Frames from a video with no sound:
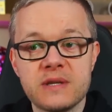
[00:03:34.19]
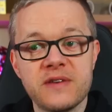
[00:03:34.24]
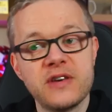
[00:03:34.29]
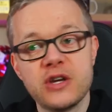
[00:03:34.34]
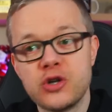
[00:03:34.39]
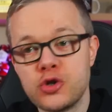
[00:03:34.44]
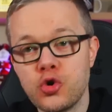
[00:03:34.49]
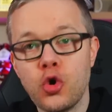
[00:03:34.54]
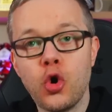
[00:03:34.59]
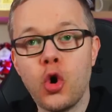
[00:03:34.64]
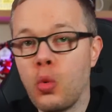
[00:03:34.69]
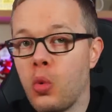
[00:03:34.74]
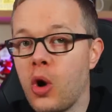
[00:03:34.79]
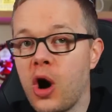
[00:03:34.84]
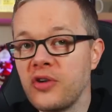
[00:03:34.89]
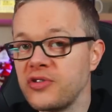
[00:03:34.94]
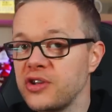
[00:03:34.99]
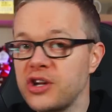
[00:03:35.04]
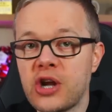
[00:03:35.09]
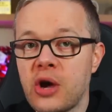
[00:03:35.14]
If you draw
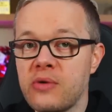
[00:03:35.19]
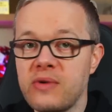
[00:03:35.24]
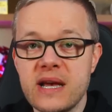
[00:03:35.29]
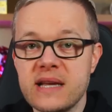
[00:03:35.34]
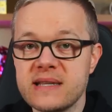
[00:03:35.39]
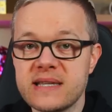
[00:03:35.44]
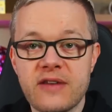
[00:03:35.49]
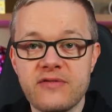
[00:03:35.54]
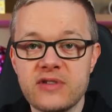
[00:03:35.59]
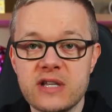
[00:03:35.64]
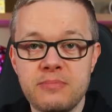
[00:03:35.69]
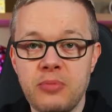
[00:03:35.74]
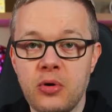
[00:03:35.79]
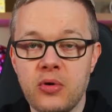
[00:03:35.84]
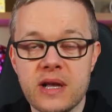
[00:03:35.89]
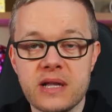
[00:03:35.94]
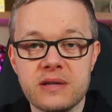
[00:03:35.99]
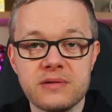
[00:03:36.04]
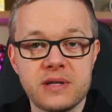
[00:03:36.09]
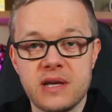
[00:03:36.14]
1, you don't hit 70
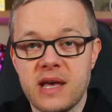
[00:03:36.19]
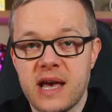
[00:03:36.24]
points.